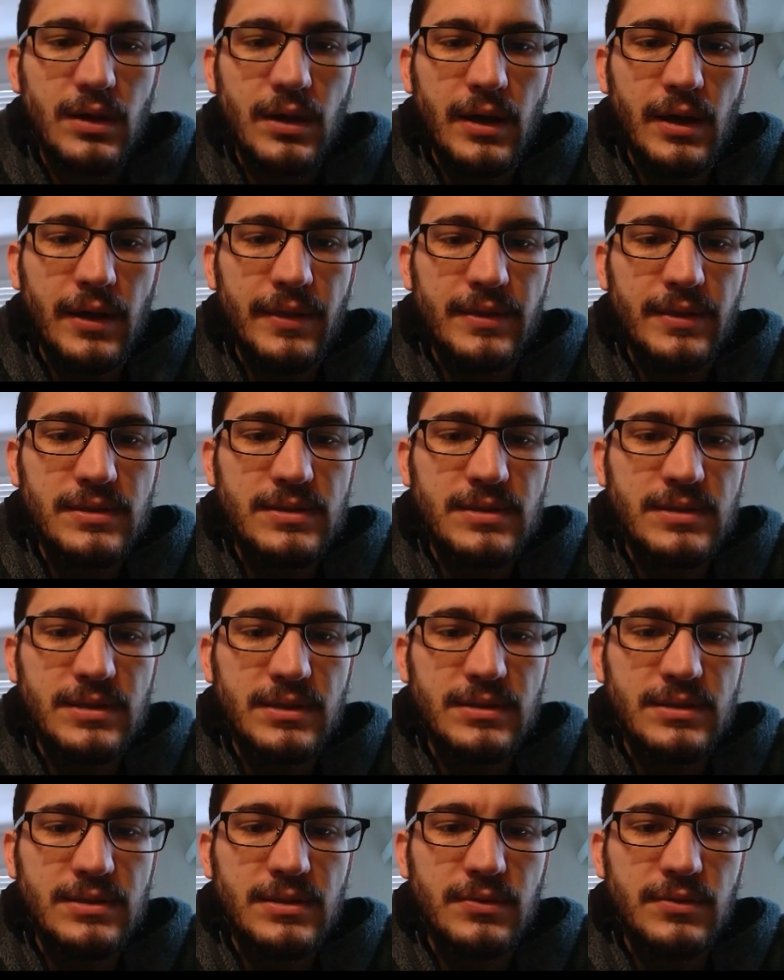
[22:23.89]
and then
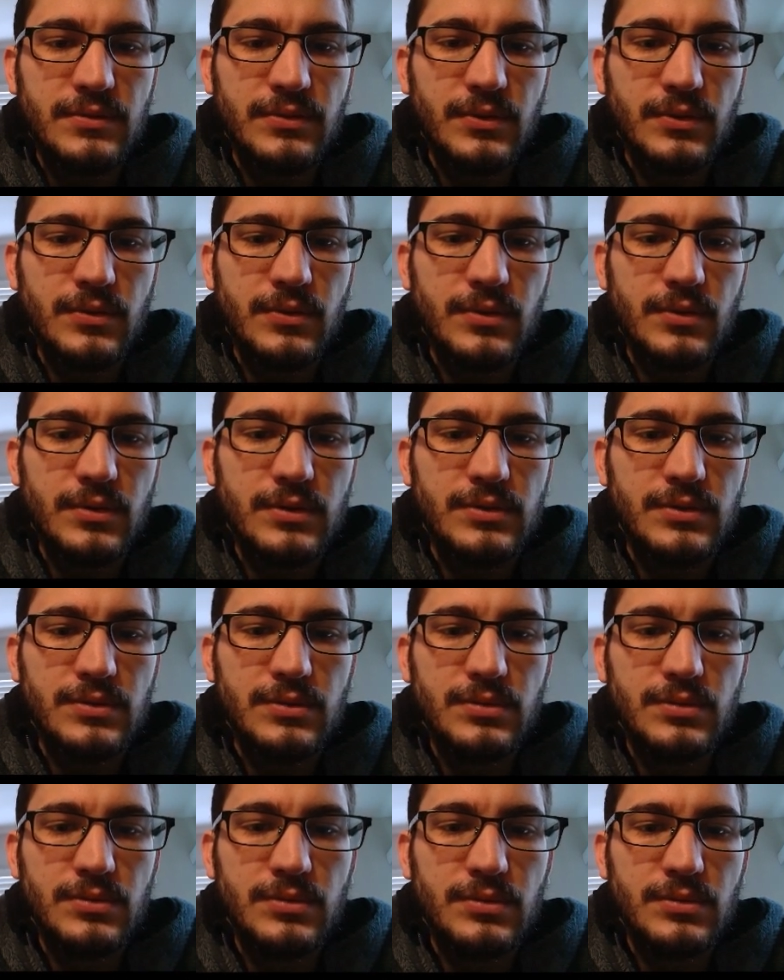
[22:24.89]
64
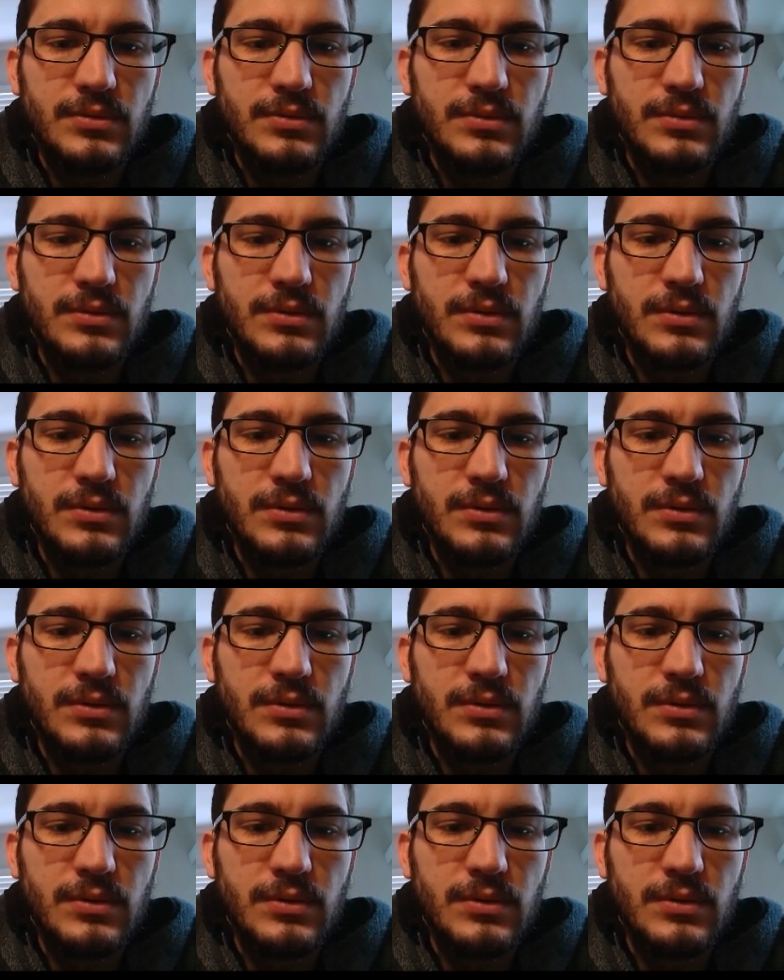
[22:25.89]
to